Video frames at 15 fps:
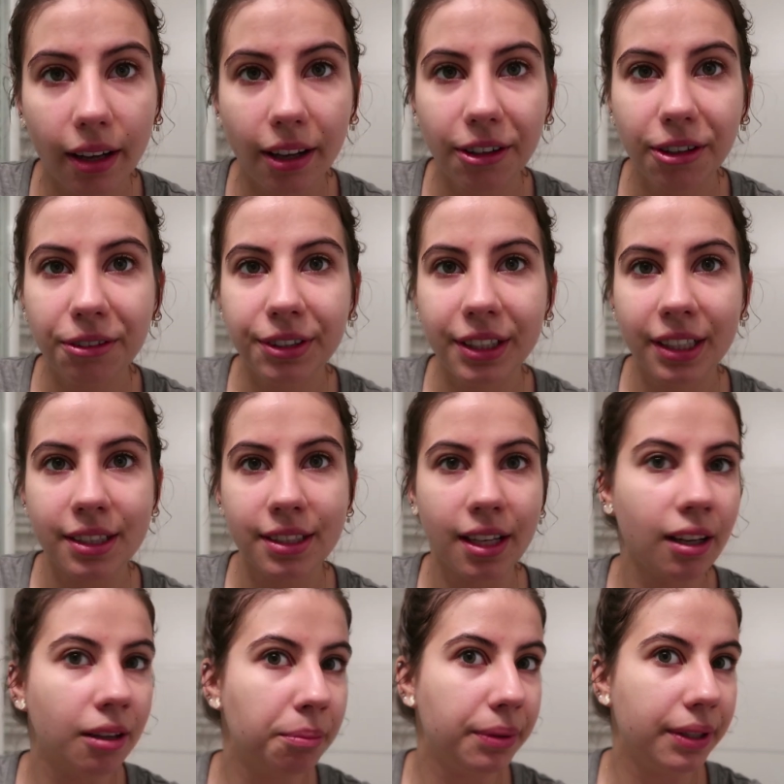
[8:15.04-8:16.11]
I don't know if you can
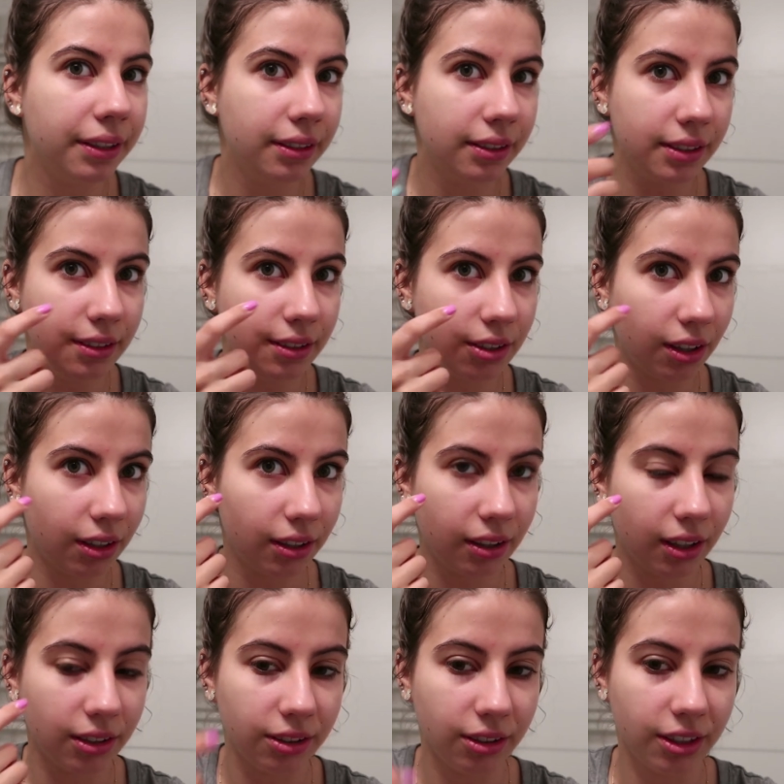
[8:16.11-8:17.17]
tell, but the
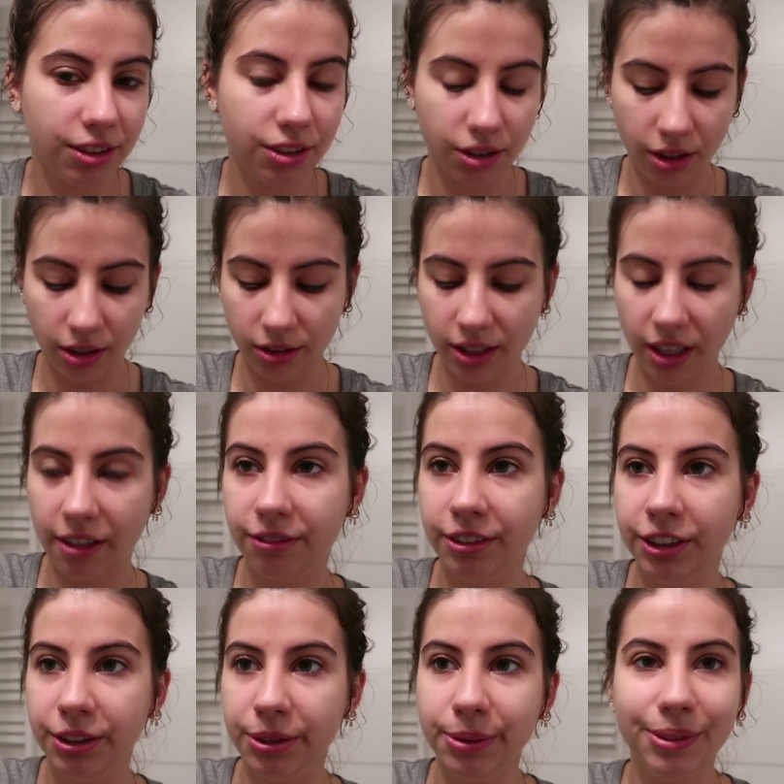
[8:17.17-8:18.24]
dark under eye circles have
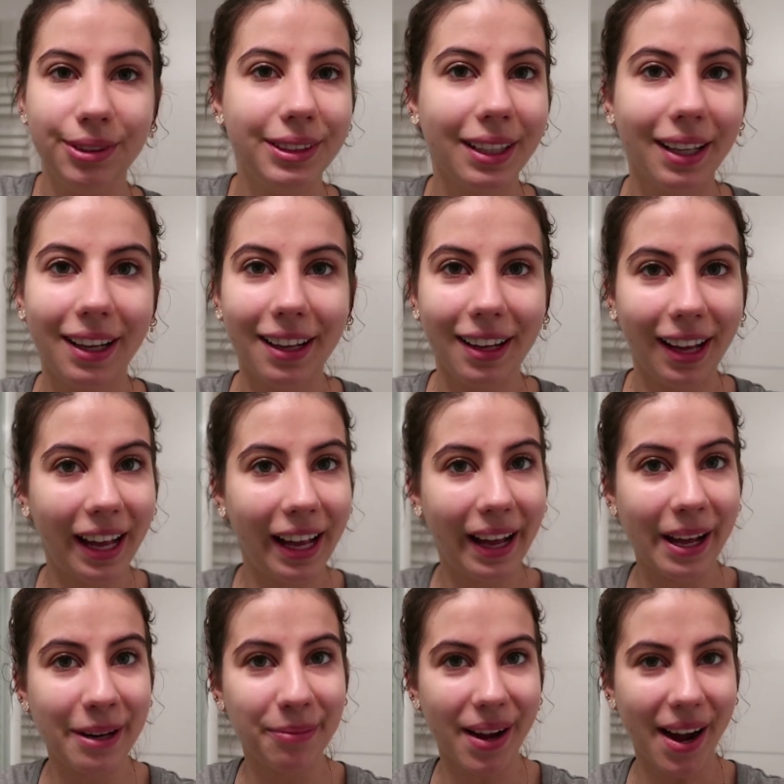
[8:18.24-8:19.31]
reduced
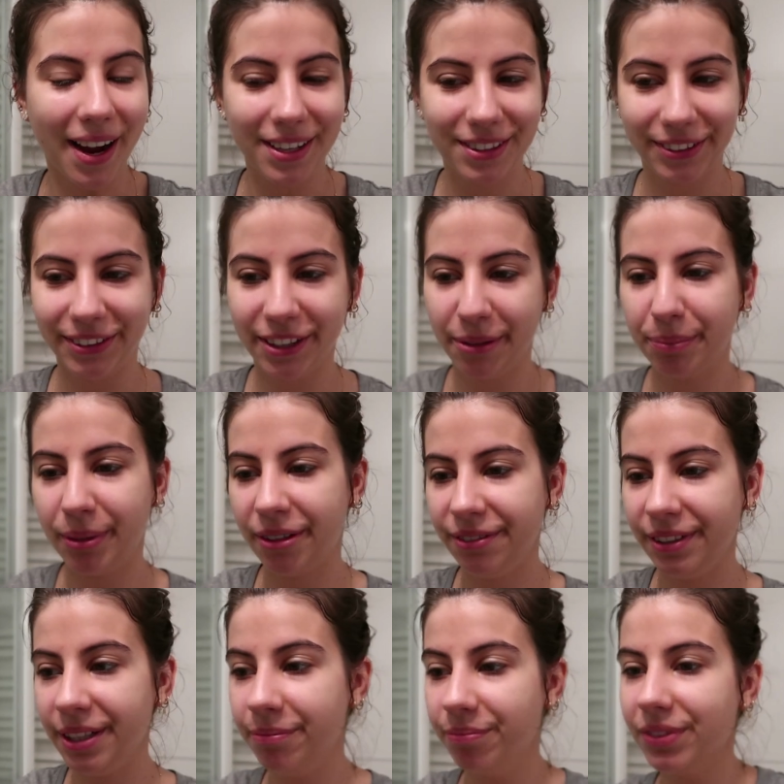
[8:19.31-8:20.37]
and my eyes are not
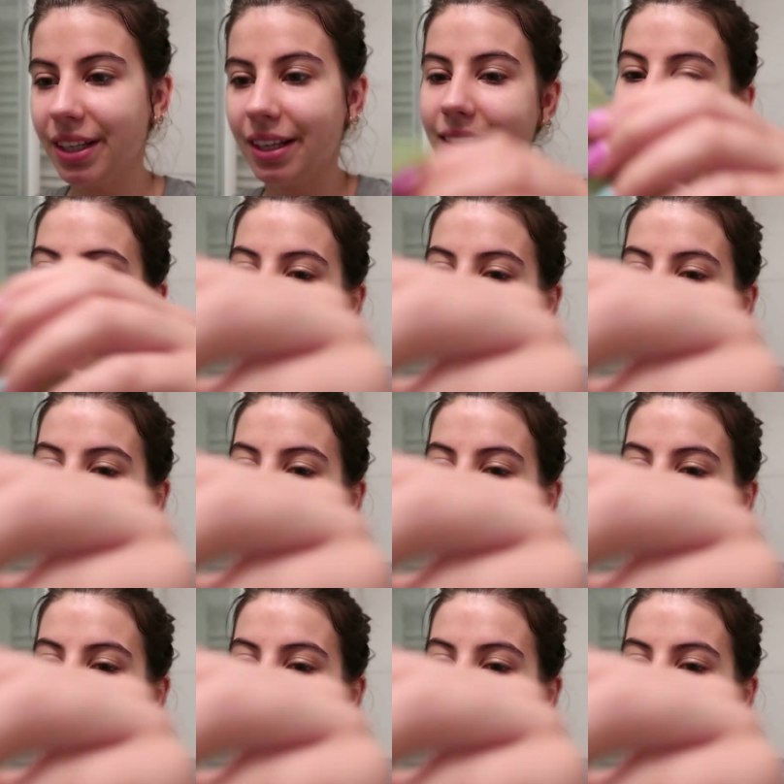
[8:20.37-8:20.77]
puffy.